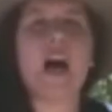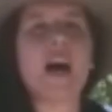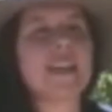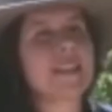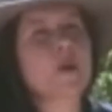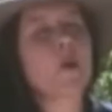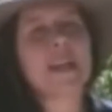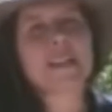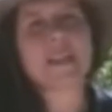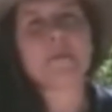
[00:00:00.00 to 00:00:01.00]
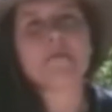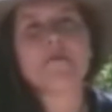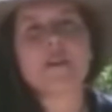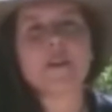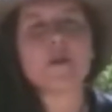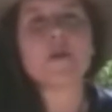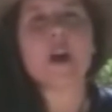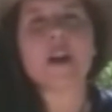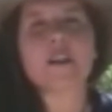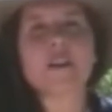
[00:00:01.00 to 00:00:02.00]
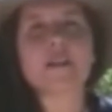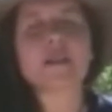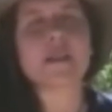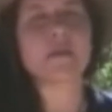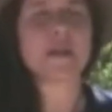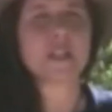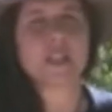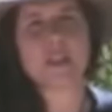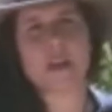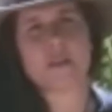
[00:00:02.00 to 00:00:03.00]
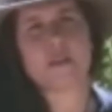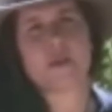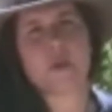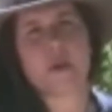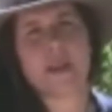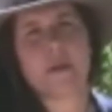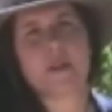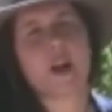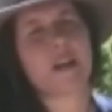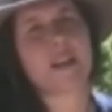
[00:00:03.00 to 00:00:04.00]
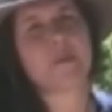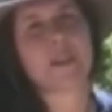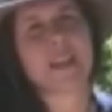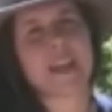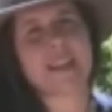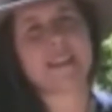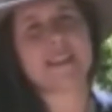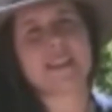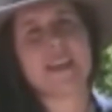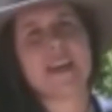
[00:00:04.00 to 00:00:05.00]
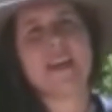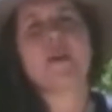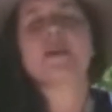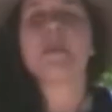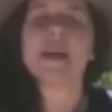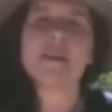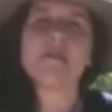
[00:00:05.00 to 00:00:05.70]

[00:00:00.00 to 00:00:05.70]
A quick tip for new gardeners, especially gardeners who are gardening with kids, pick a